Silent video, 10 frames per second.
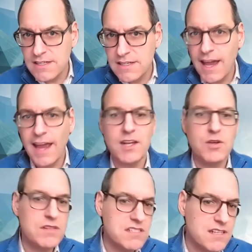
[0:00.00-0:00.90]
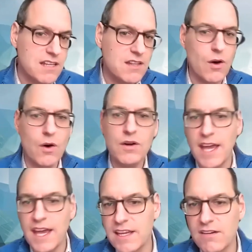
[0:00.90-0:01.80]
and Krista and the whole
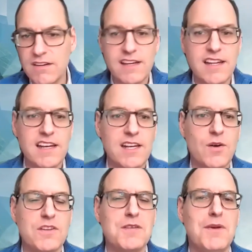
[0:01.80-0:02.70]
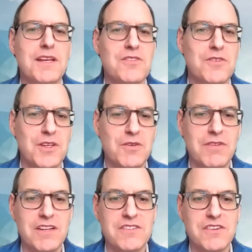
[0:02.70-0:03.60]
gang here at Identity North and make sure that you've
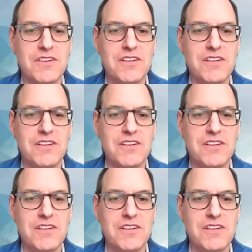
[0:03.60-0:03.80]
registered.